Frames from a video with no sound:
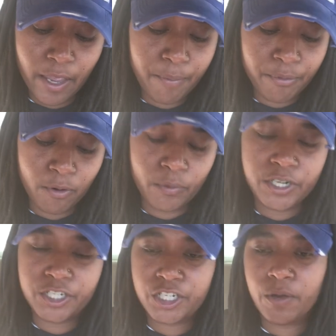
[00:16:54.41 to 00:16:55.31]
Emperor
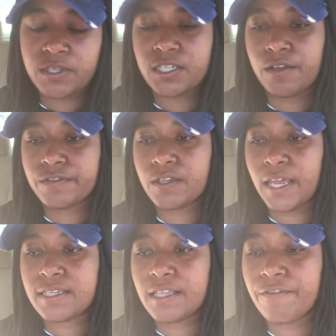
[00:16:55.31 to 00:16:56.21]
wanted to show itself, so
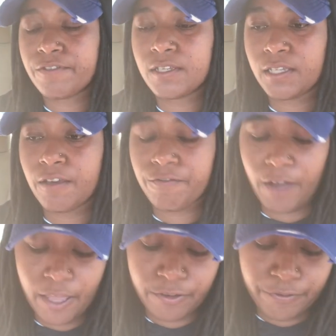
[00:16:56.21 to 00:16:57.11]
that's definitely a
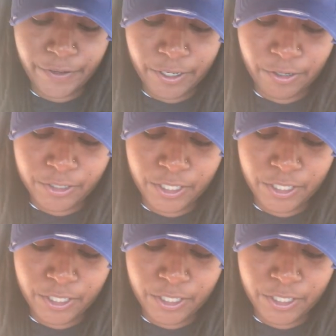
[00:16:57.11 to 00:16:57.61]
father figure.